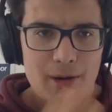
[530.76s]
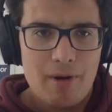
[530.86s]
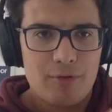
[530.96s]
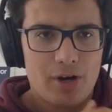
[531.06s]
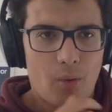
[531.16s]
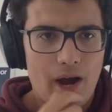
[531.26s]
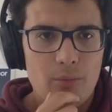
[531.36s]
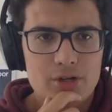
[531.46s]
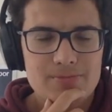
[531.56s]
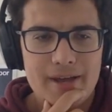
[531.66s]
Um, I've got a white
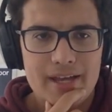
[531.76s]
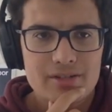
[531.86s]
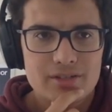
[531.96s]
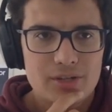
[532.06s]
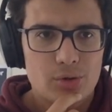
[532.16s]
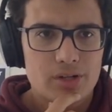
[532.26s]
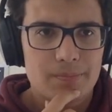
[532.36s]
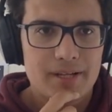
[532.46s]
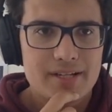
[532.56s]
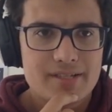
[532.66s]
watch band in order,
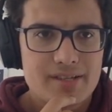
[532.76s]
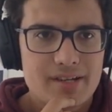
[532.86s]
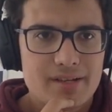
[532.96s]
please.